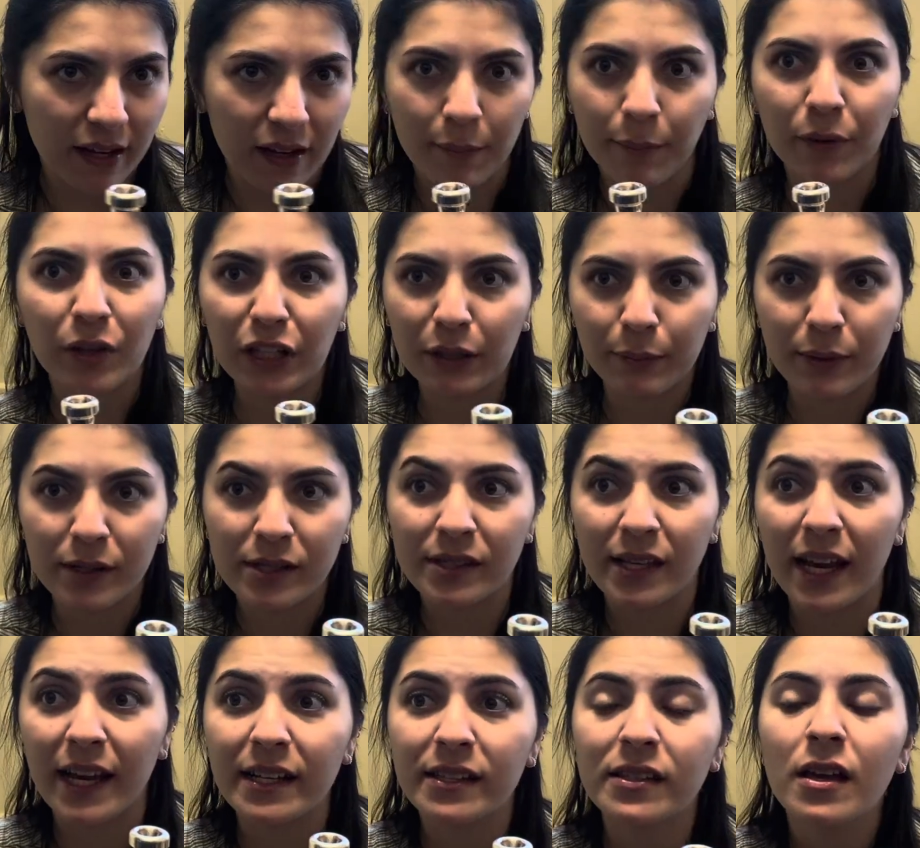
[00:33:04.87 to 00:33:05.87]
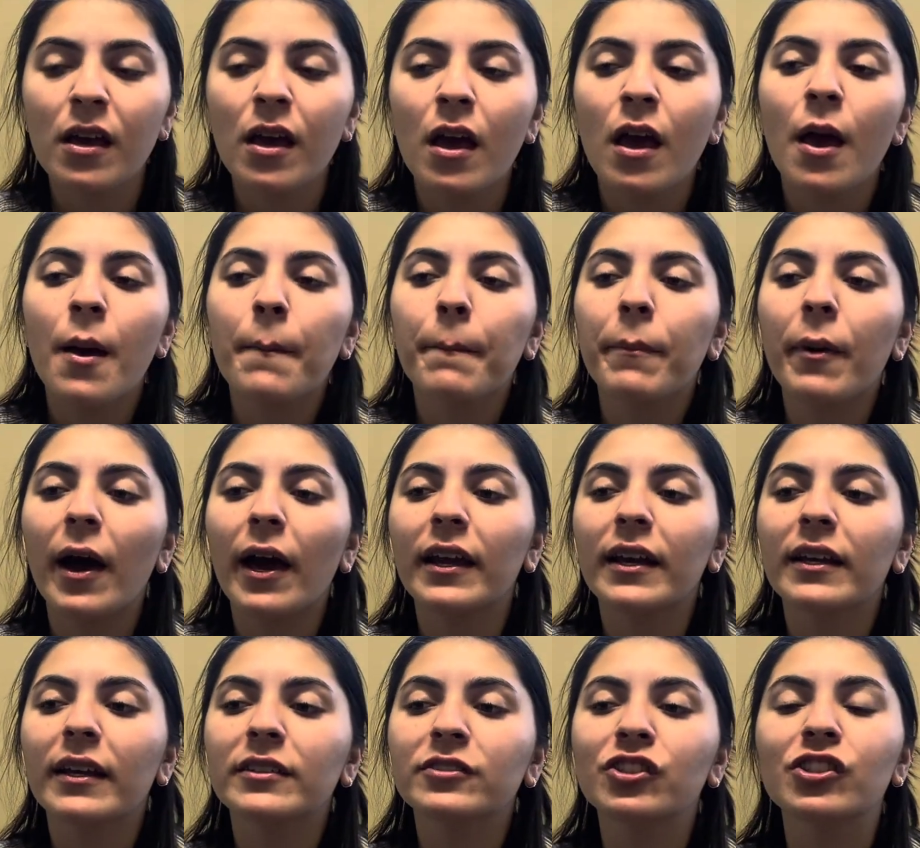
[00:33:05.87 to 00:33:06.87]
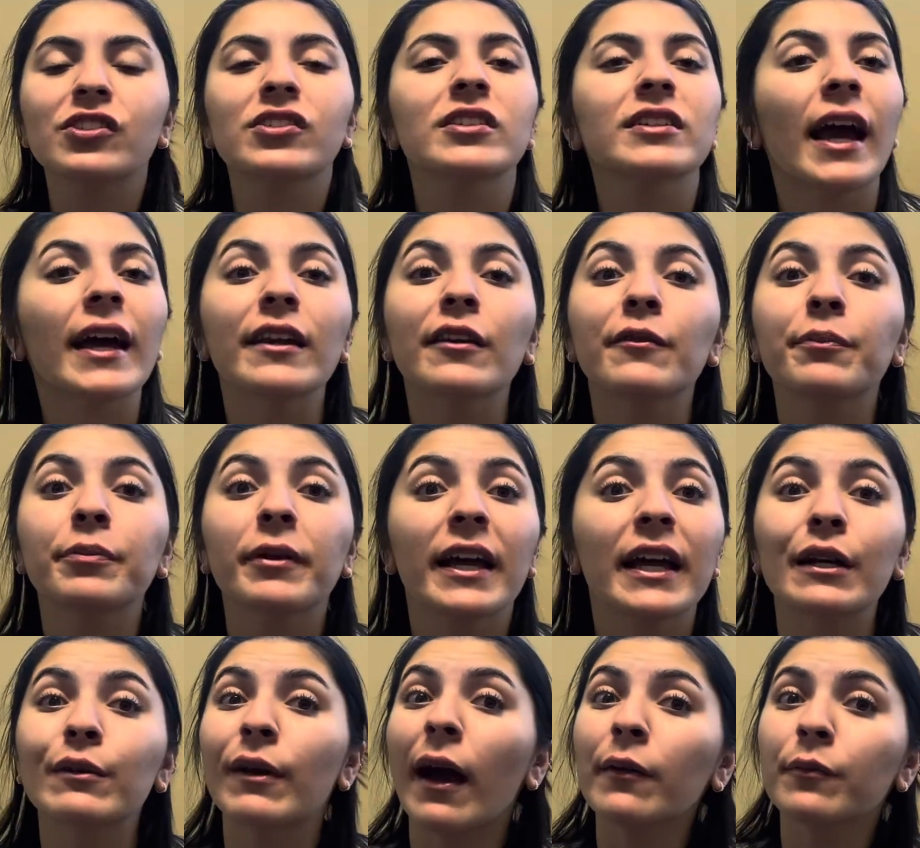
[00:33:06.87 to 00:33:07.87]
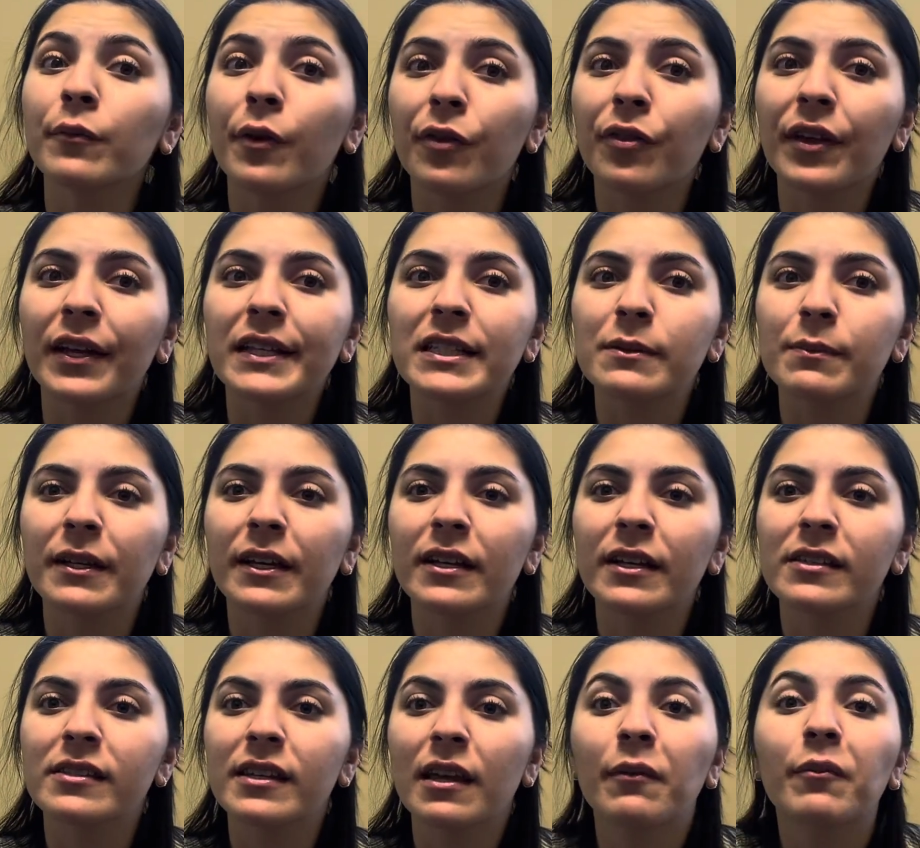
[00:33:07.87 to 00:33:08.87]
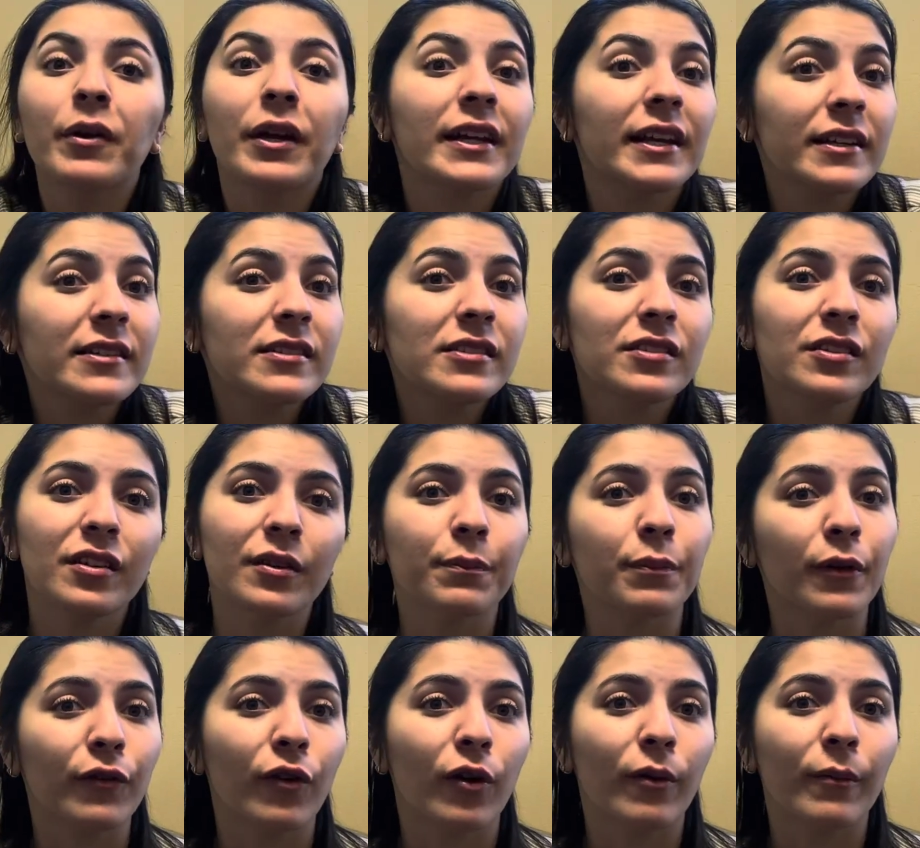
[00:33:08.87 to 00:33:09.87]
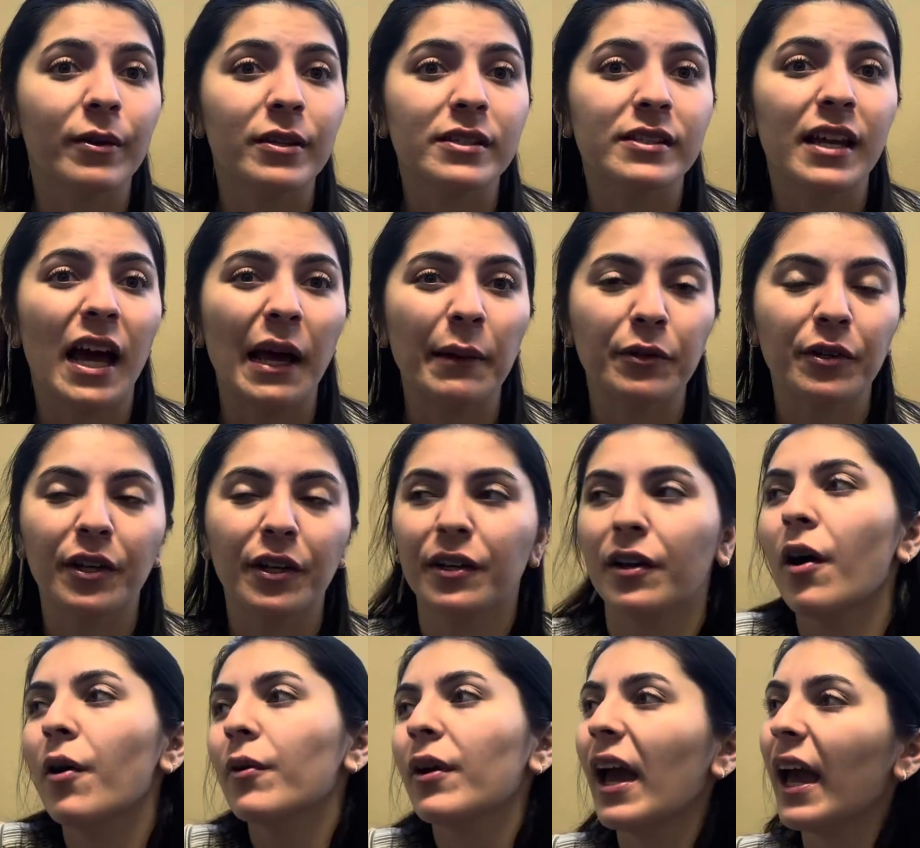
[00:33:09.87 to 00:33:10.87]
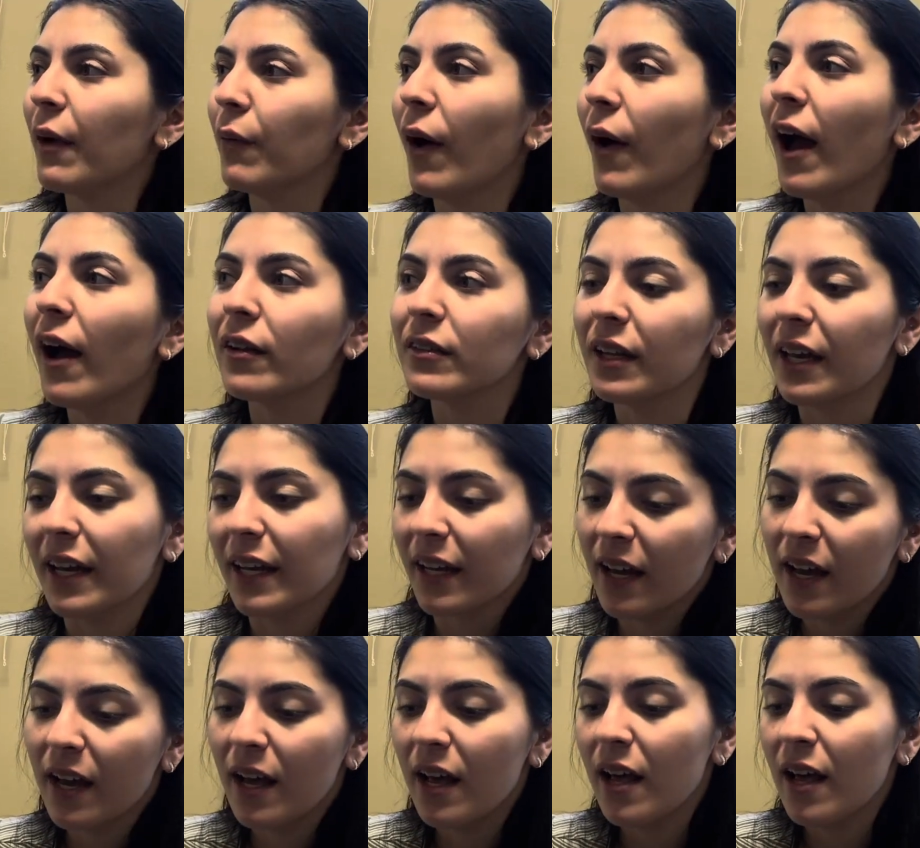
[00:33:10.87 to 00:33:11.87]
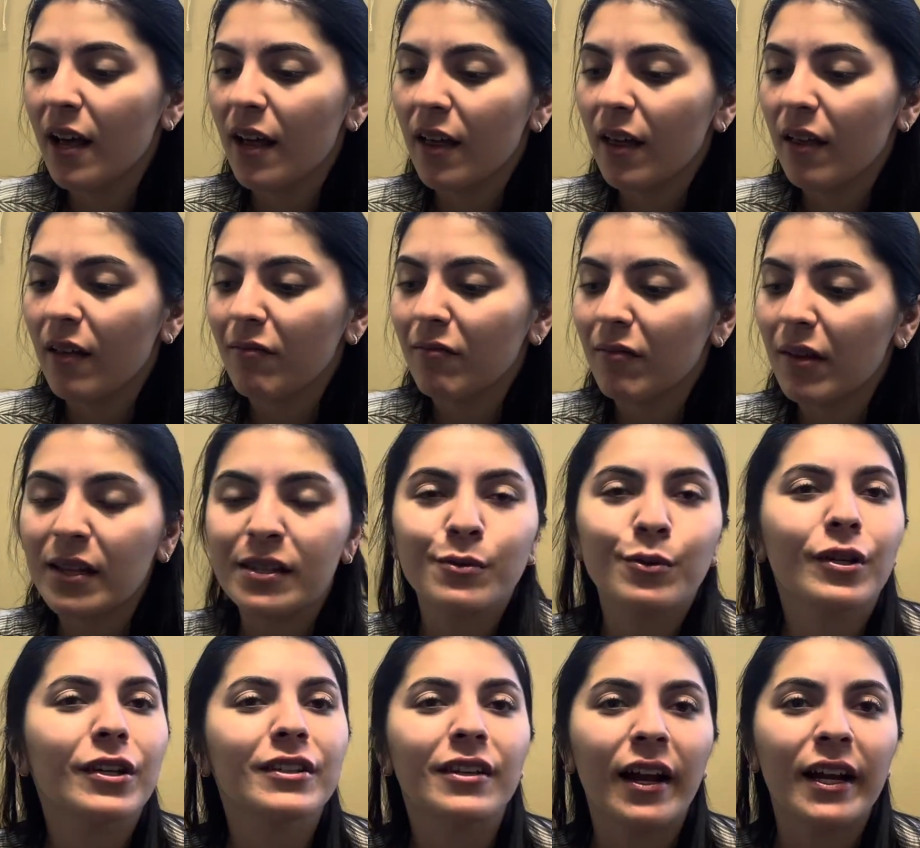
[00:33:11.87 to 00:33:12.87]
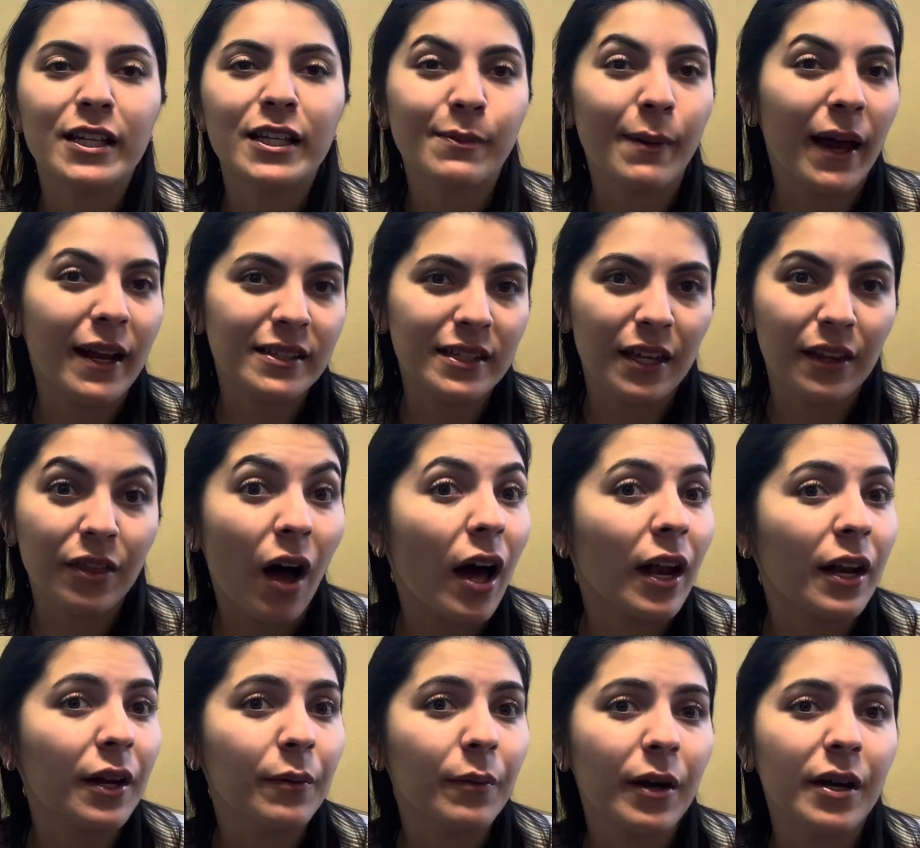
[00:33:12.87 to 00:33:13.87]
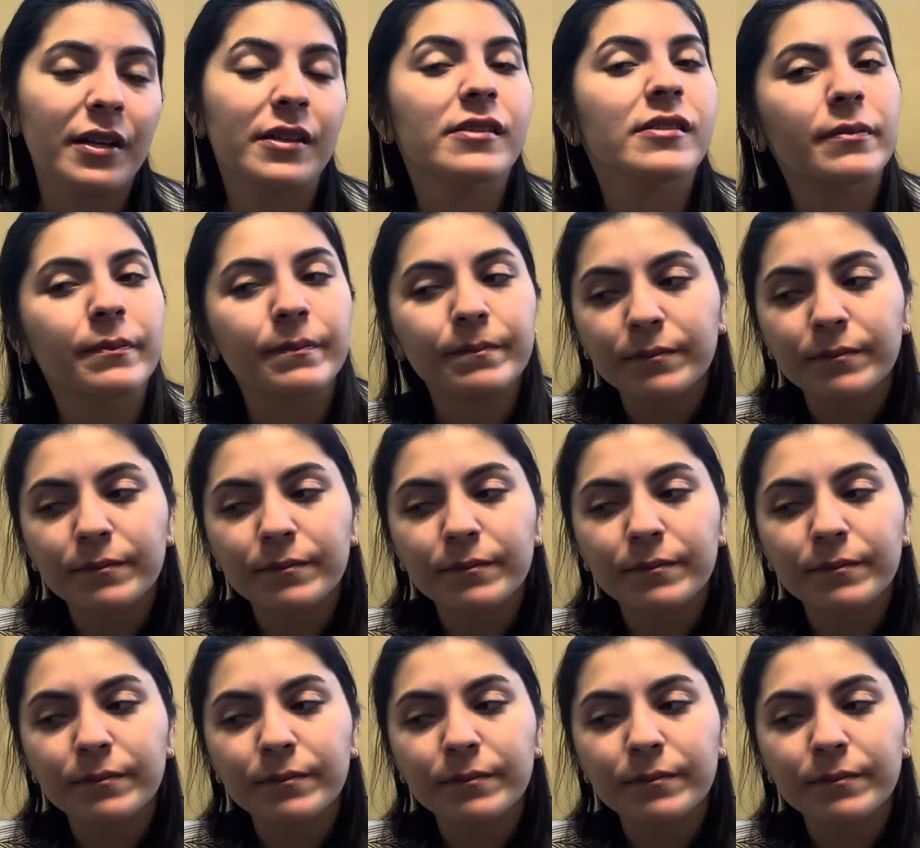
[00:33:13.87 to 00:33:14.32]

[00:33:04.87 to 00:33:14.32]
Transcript: a million mistakes, but just to kind of play around with things, because then when it gets to the performance time, you're like, okay, wow, like it's really not as bad as I thought it was.